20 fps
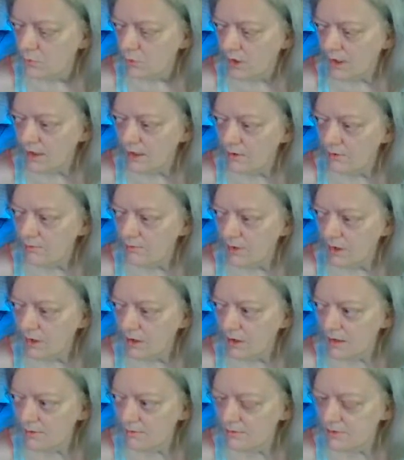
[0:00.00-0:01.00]
while
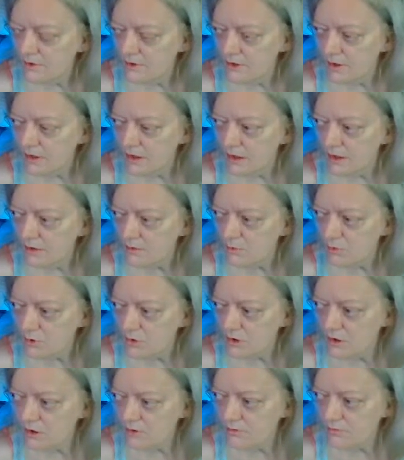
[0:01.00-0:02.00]
Mom and Don were
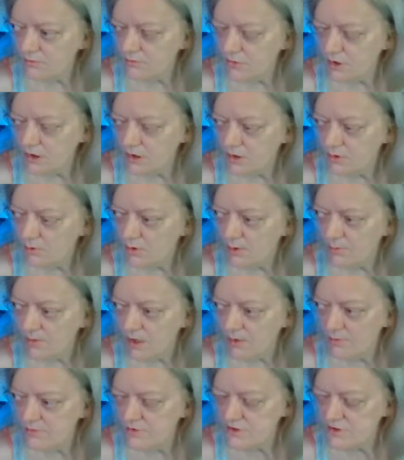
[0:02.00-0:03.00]
looking, while
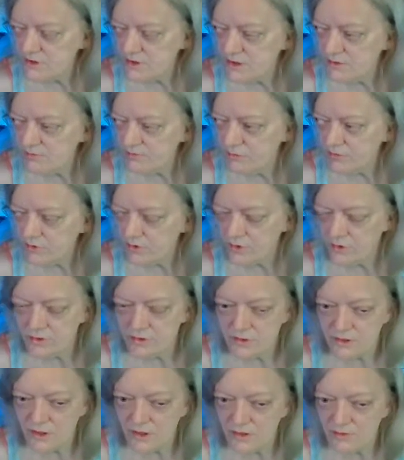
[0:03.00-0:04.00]
Mom was looking for her
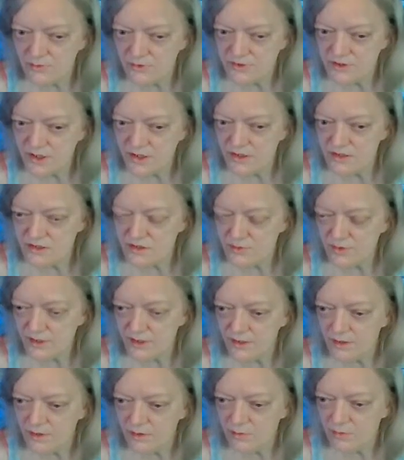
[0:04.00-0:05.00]
and Don was on his
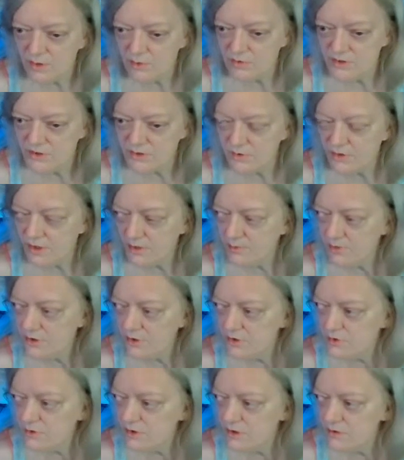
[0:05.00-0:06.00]
way home? What was Grandma
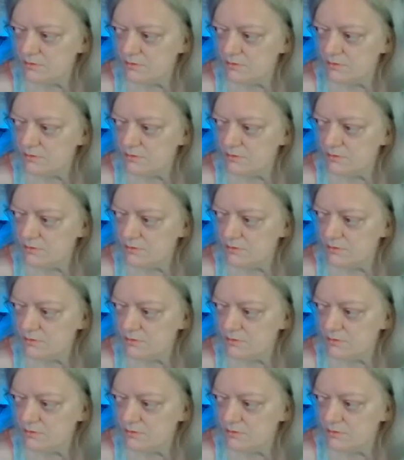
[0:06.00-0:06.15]
doing?